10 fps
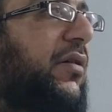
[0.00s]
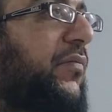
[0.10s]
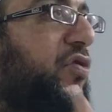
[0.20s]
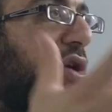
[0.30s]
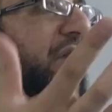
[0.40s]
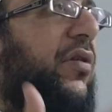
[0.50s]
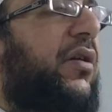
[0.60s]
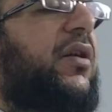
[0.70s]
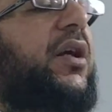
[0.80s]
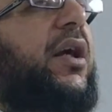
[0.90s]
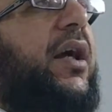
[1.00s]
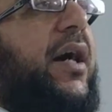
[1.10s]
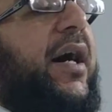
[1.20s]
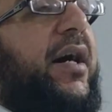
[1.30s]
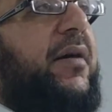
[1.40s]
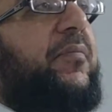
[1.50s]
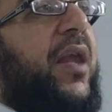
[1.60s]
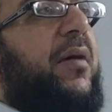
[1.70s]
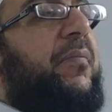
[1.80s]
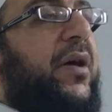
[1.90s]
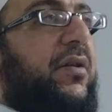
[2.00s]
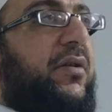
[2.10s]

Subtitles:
general. But